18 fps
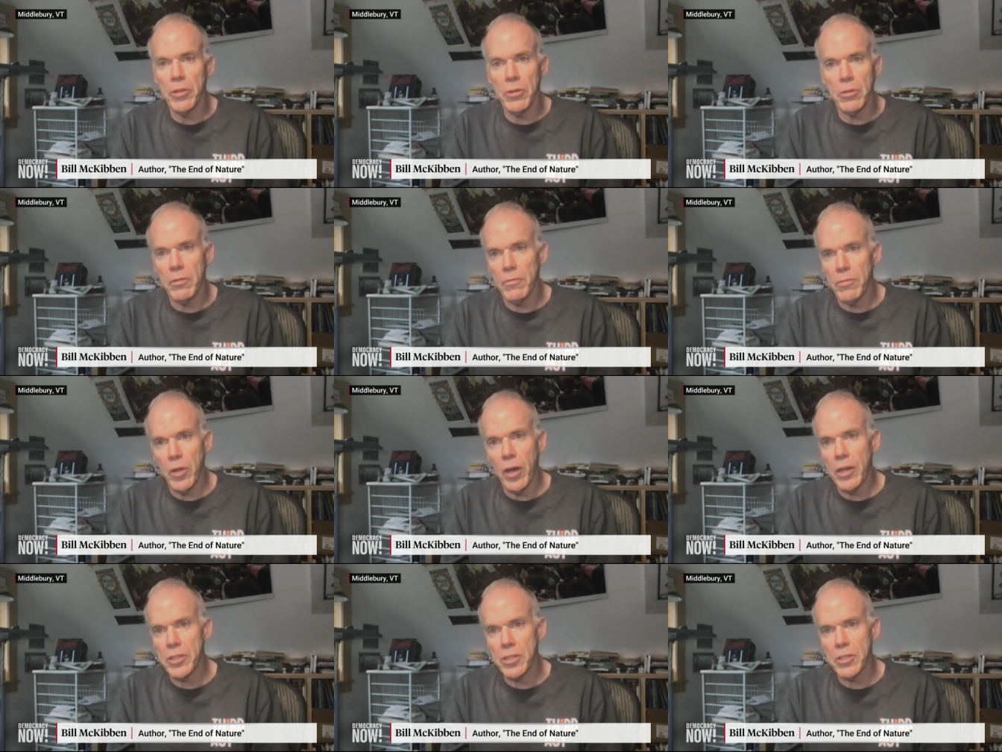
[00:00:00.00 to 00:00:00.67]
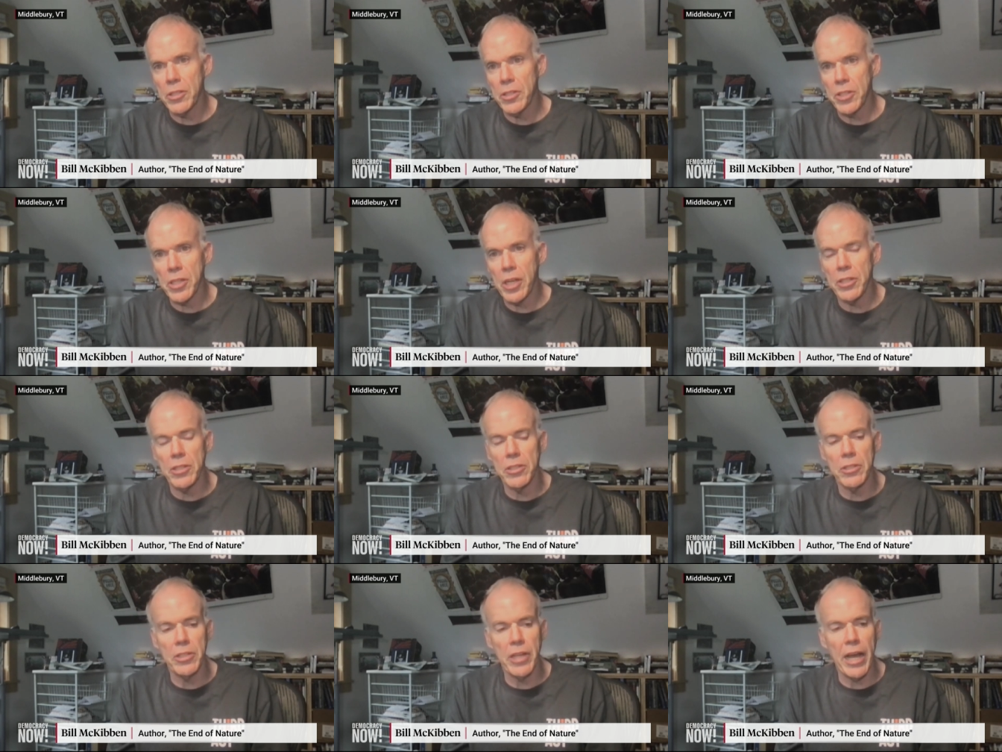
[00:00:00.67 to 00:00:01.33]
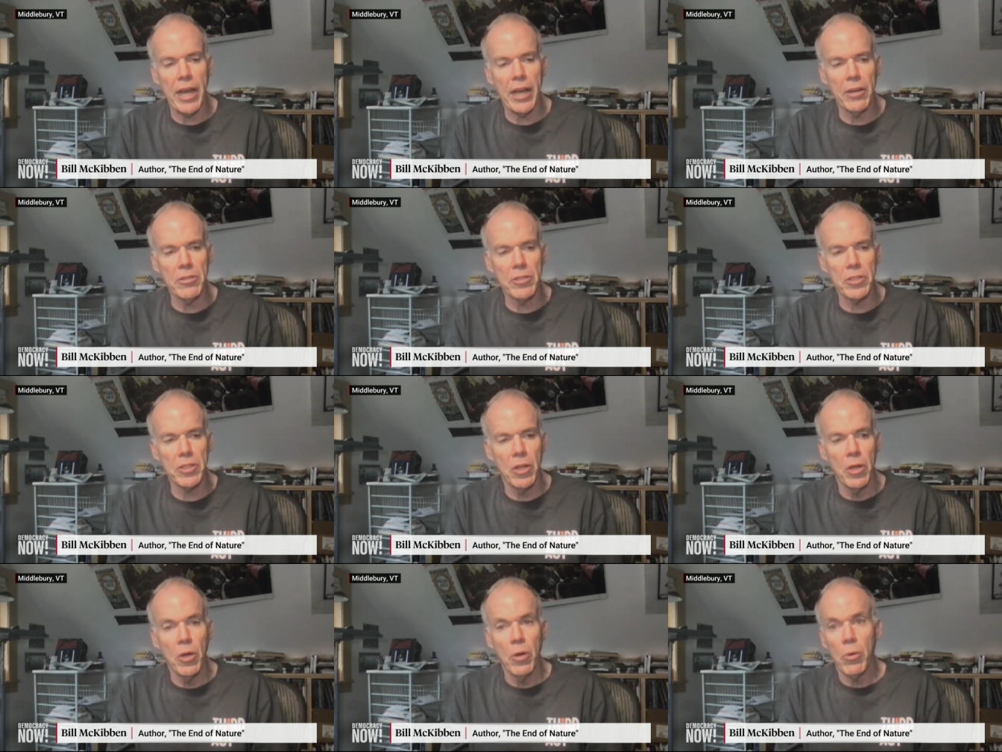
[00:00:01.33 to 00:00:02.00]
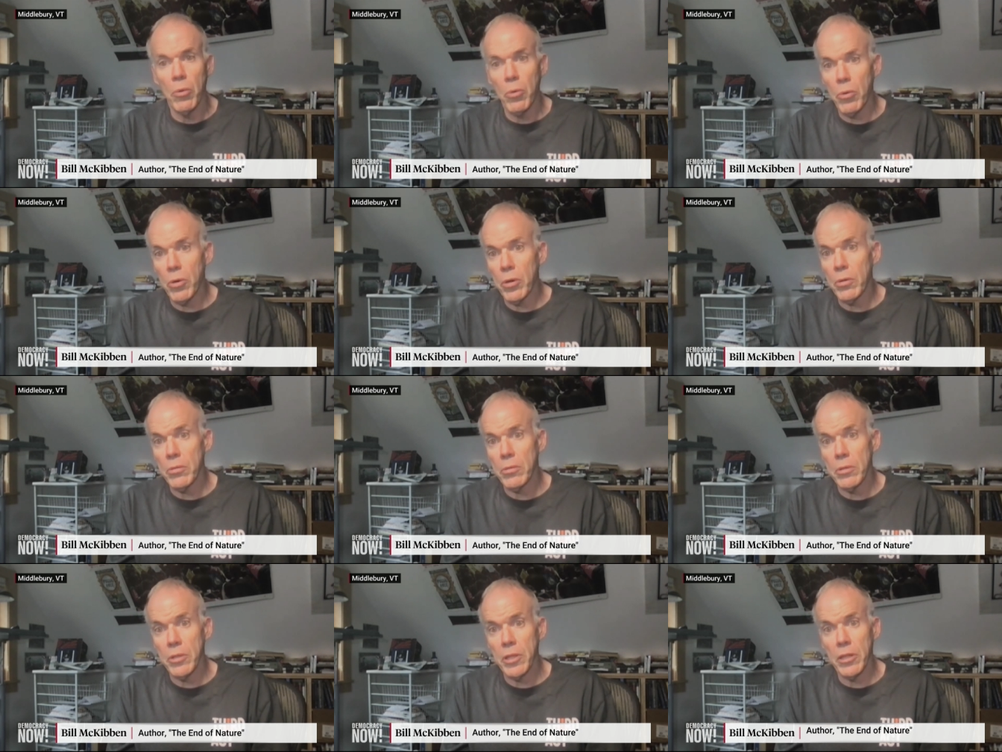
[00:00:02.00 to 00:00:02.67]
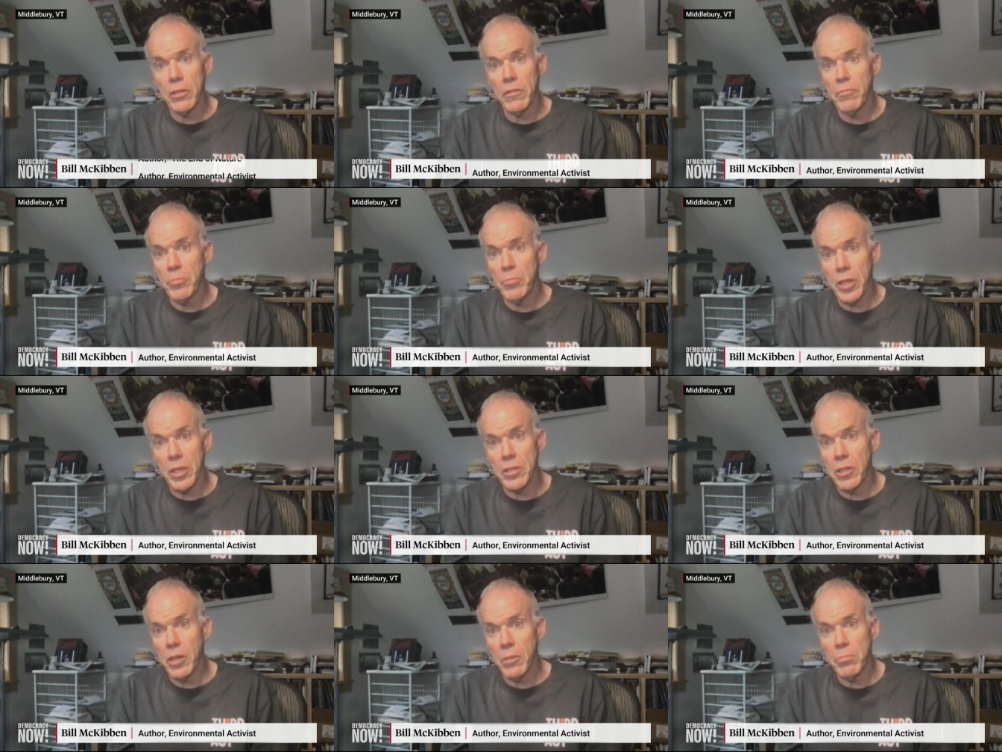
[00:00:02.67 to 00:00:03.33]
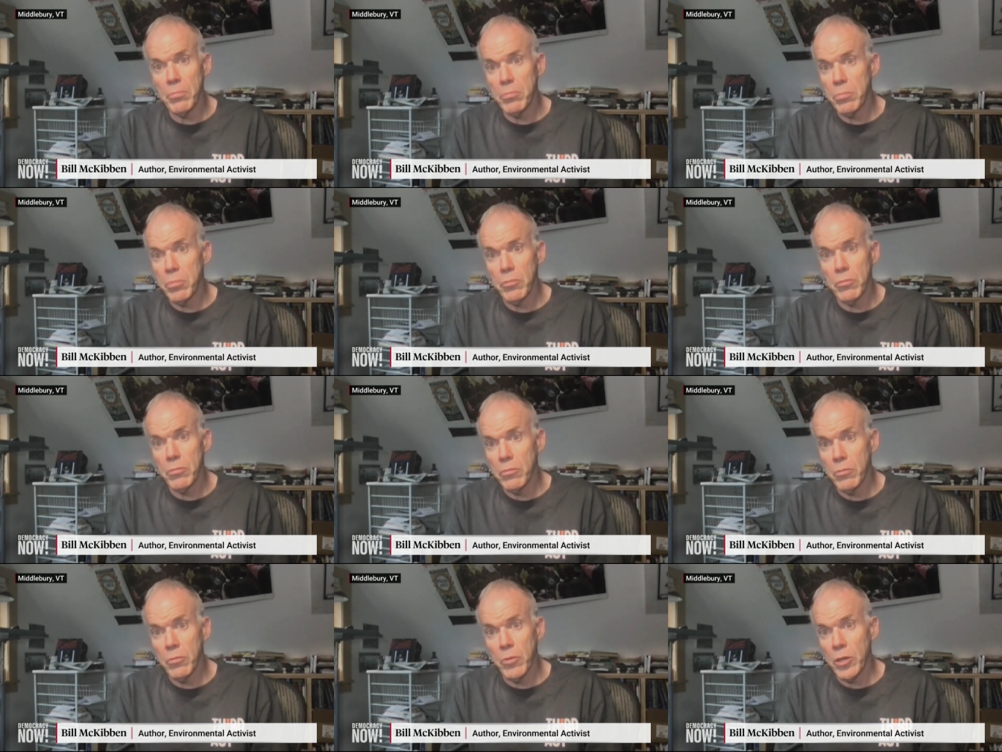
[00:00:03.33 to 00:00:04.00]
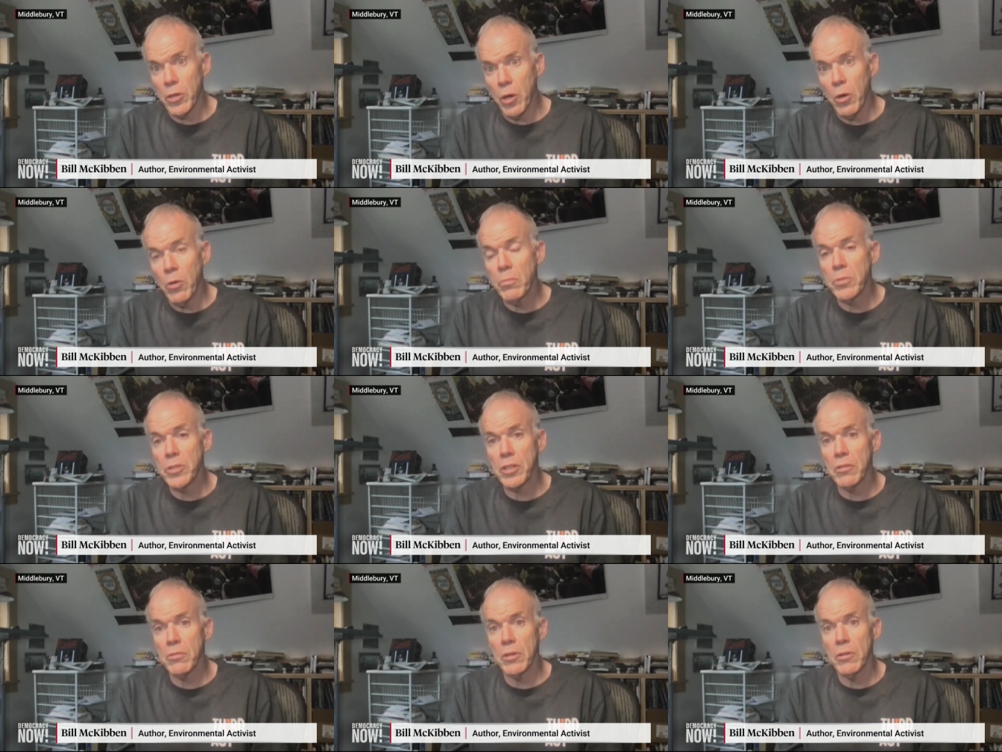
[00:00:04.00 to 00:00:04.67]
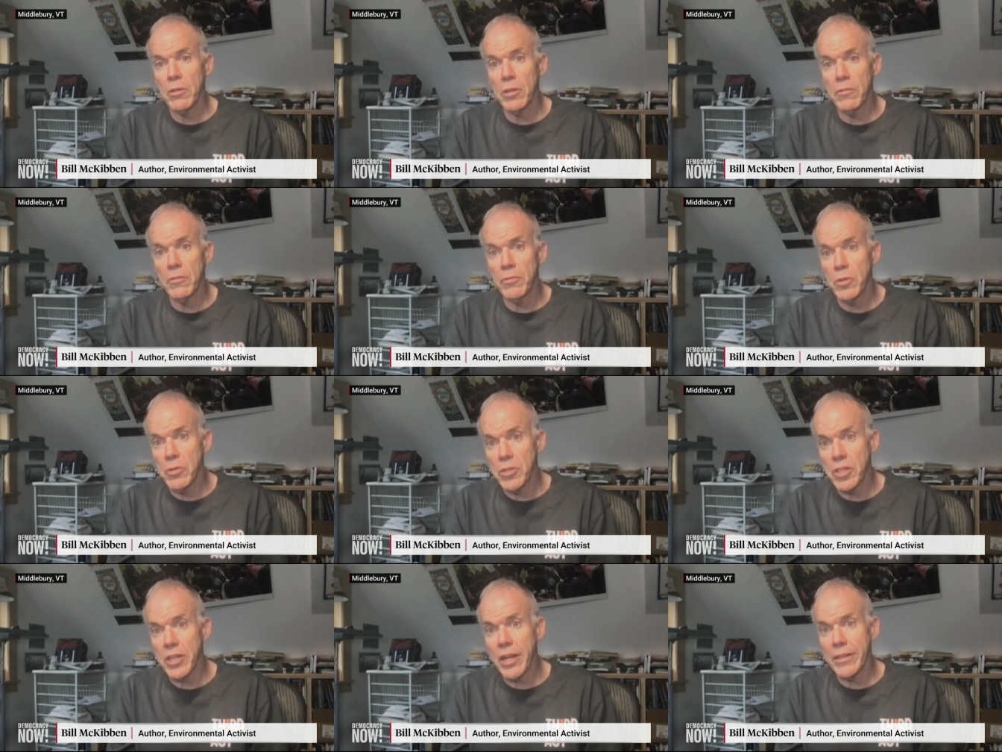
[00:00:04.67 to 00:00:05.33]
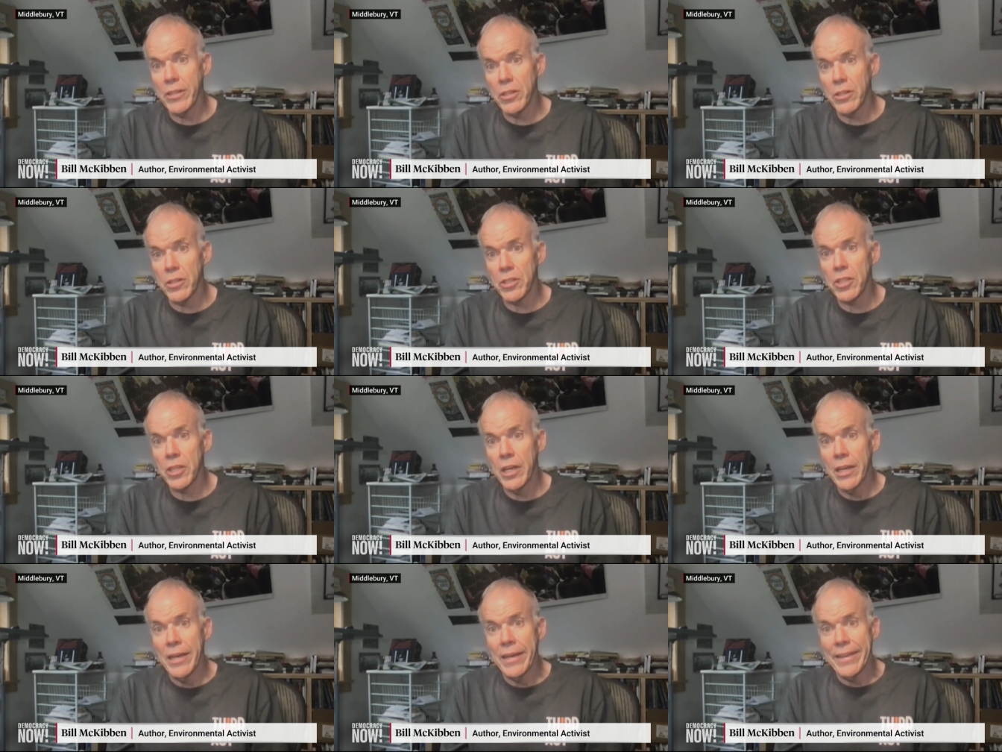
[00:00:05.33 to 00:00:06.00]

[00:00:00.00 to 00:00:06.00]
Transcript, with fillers: They'll have lost the Senate and the House, or they'll have picked up, one hopes, a, a few senators.